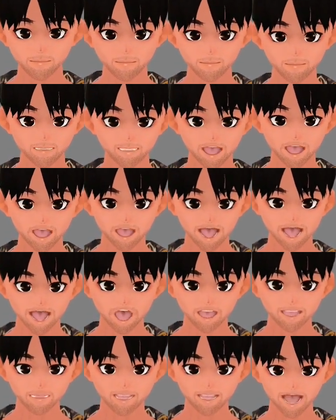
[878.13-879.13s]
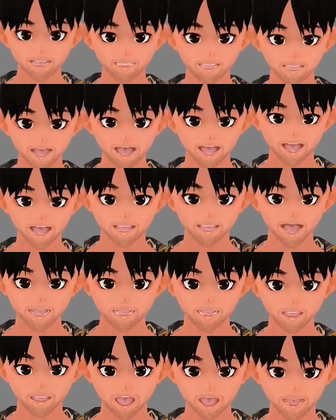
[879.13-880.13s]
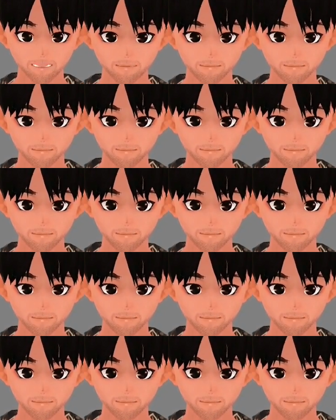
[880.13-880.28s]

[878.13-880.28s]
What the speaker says: so I'm not just like too choppy.